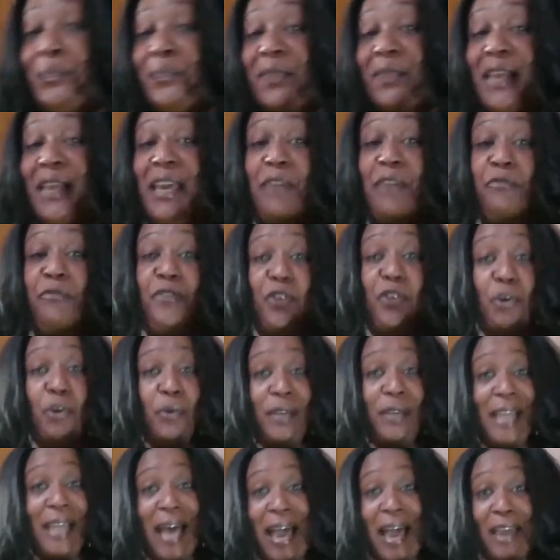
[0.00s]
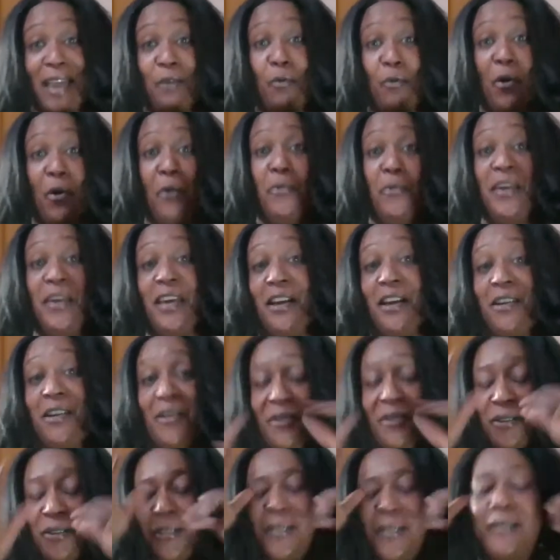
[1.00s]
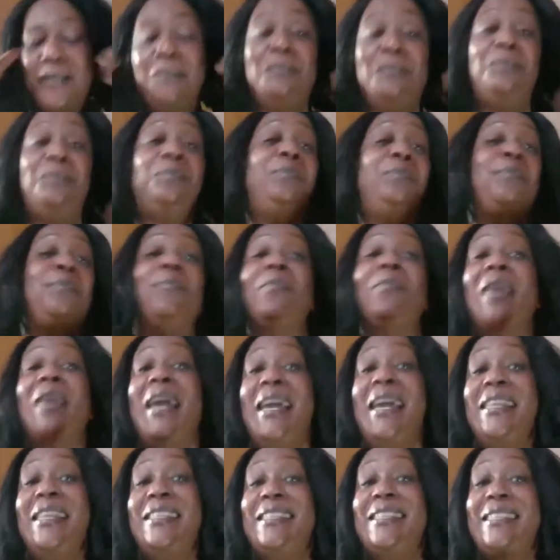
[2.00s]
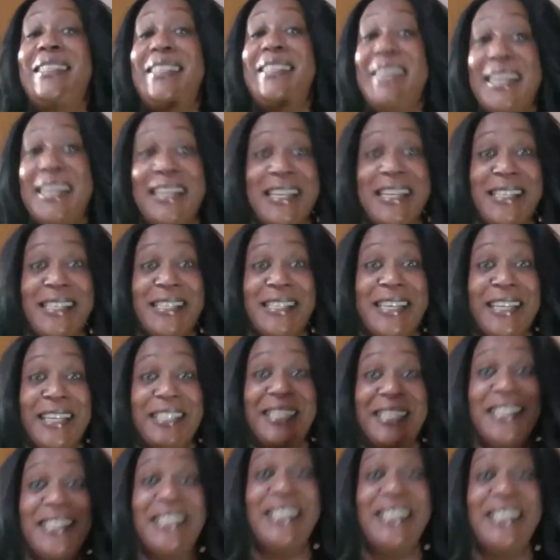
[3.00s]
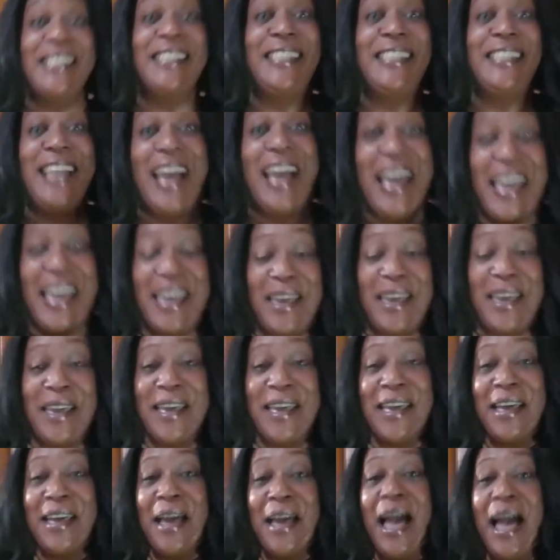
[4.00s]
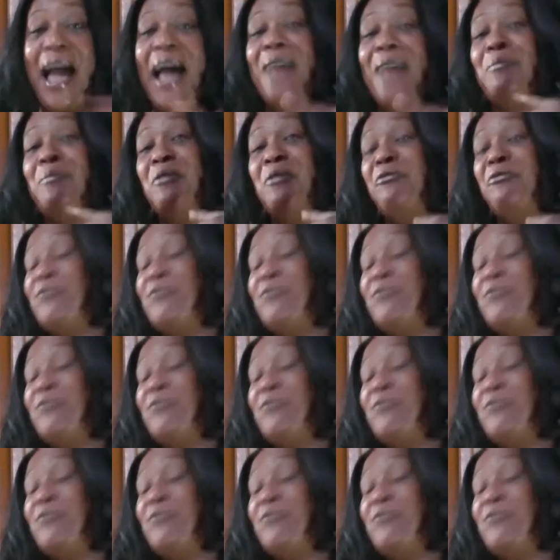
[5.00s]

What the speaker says: if you like what we cooked in Celie's kitchen today, and before